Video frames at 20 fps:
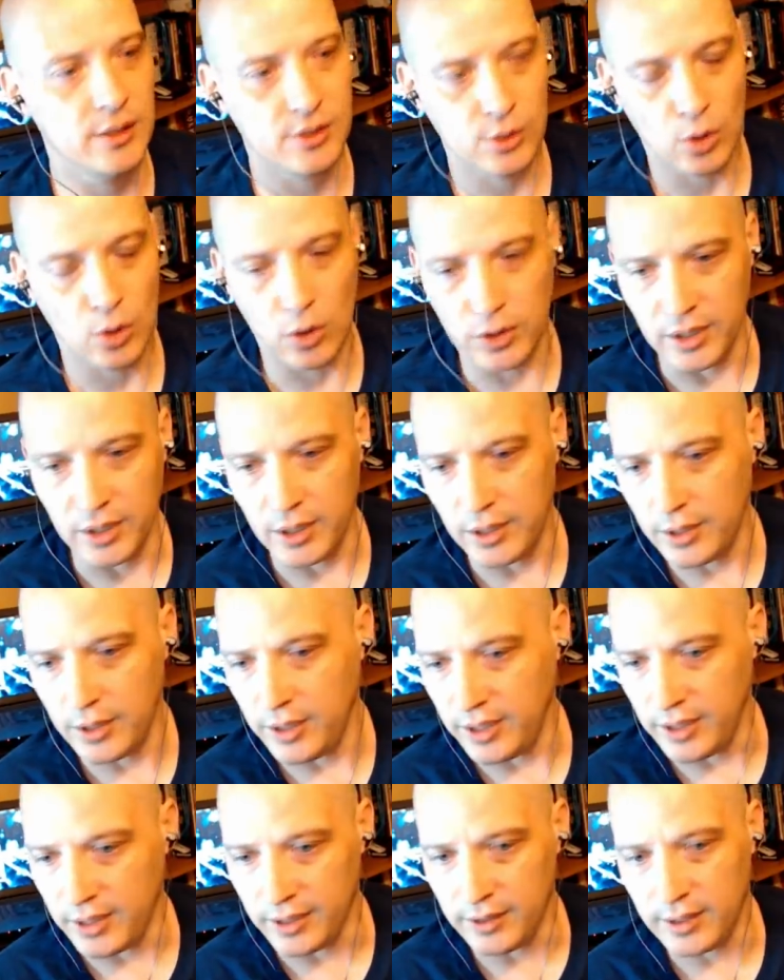It
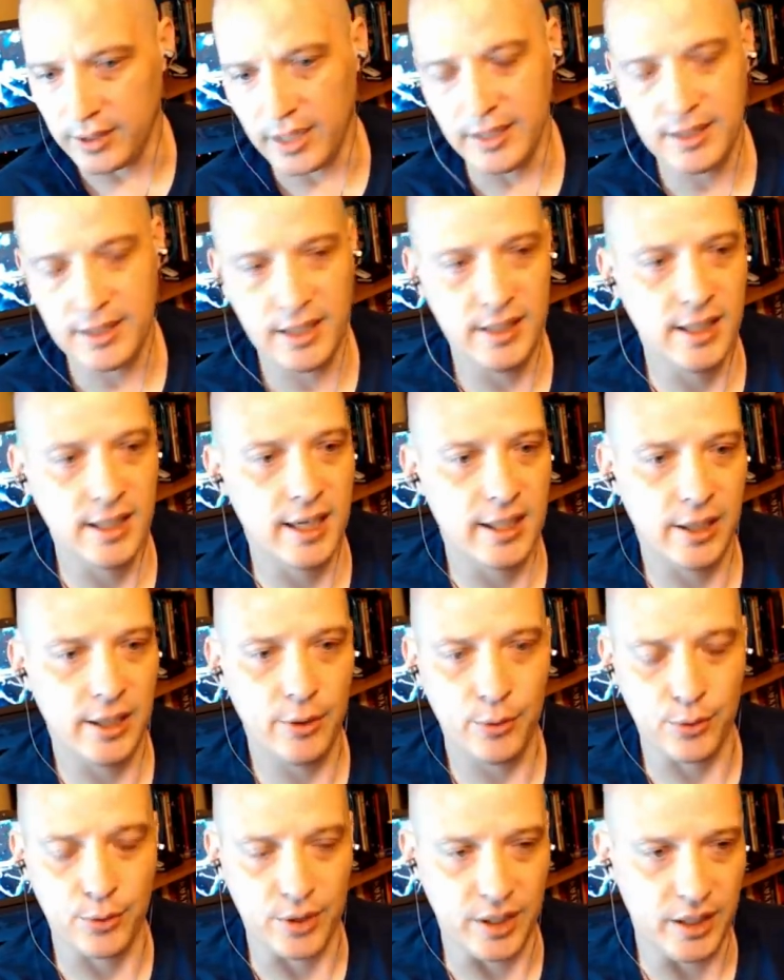started in
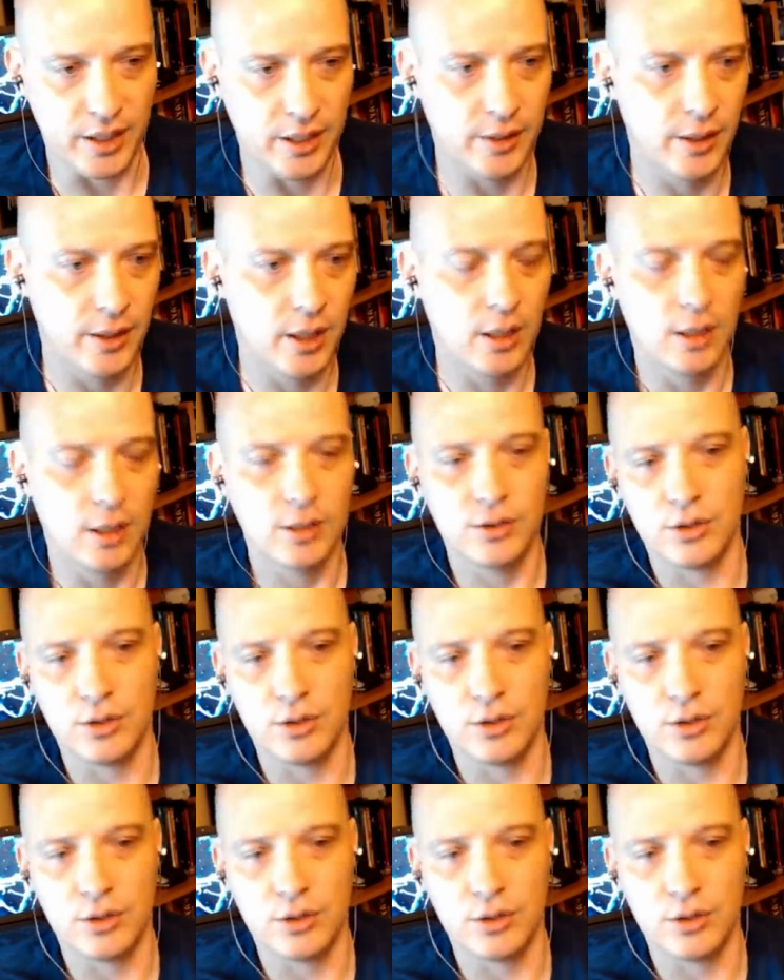1993.